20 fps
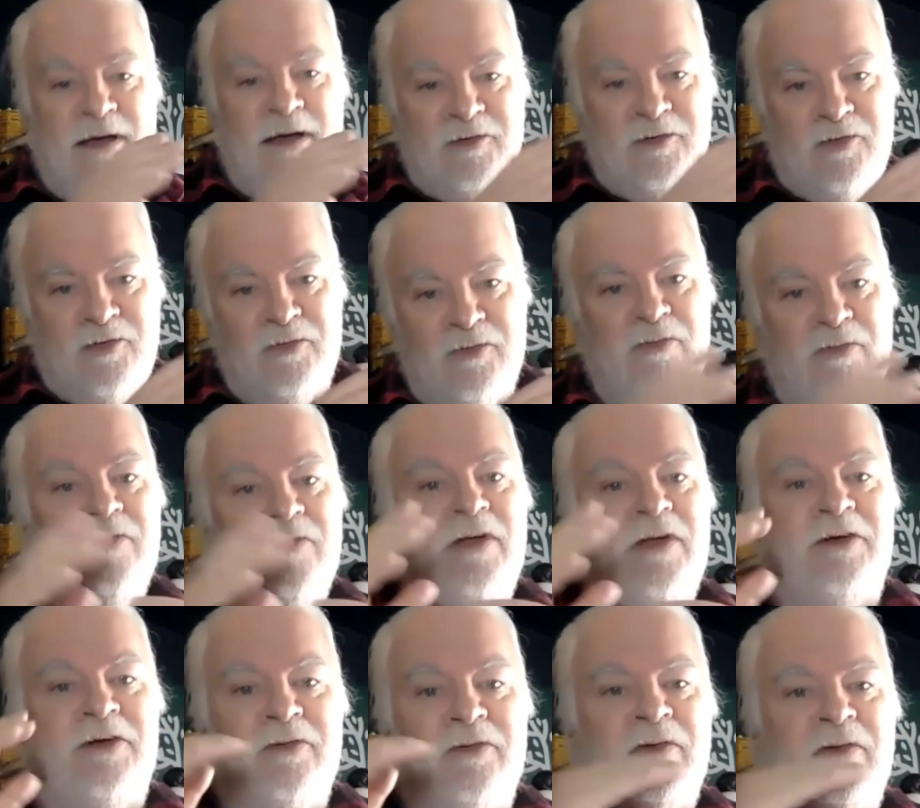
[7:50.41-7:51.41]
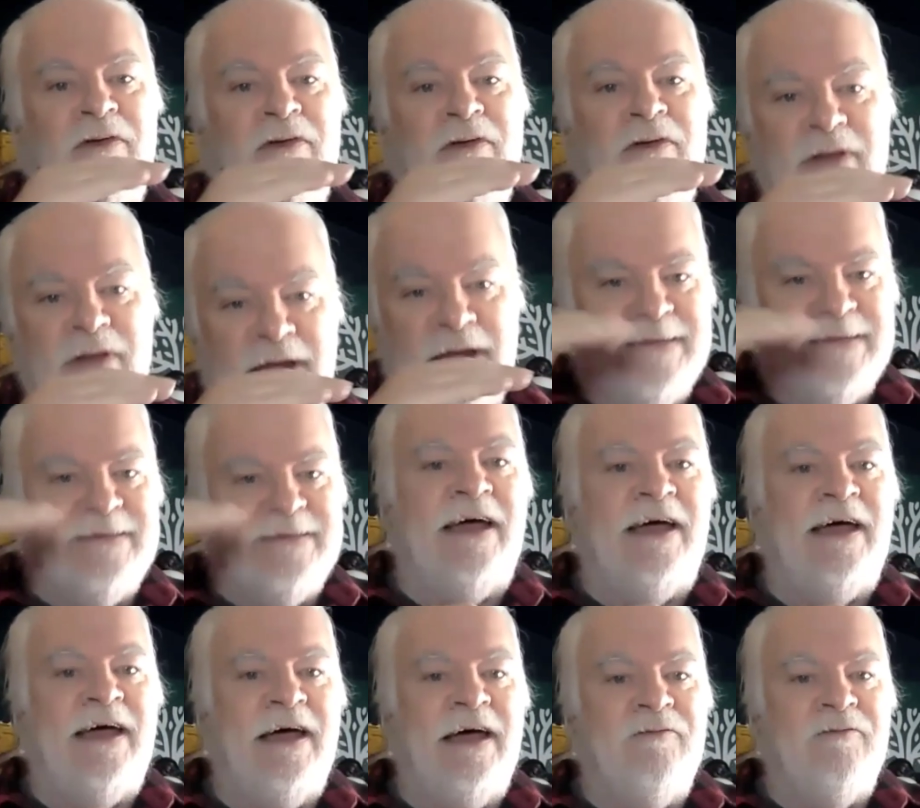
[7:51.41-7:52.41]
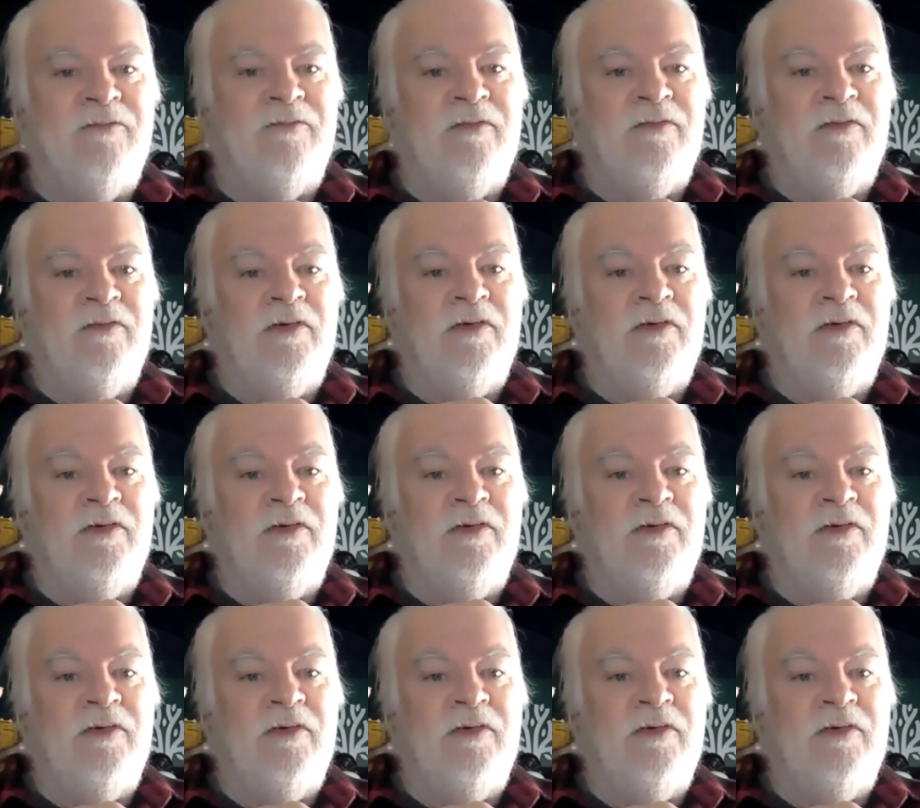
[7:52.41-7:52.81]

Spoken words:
I don't like to have